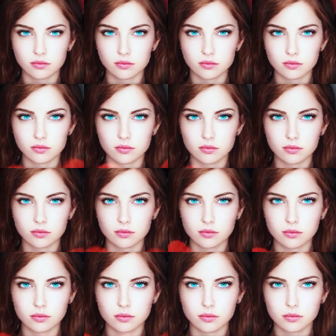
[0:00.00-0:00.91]
Further
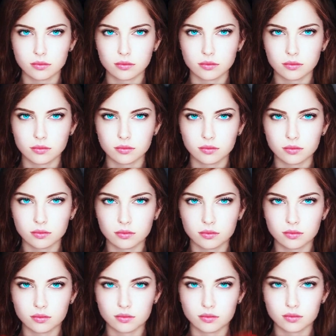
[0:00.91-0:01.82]
analysis
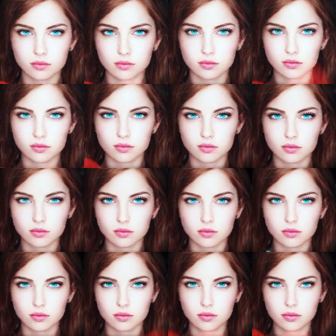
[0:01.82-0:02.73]
has
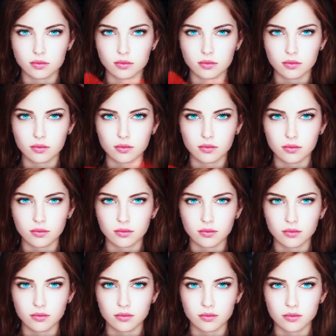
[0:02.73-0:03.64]
identified and
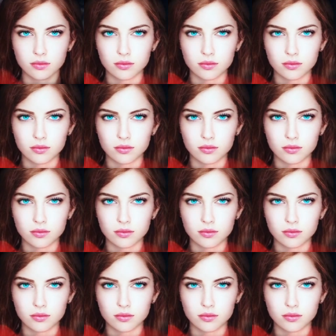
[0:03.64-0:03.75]
confirmed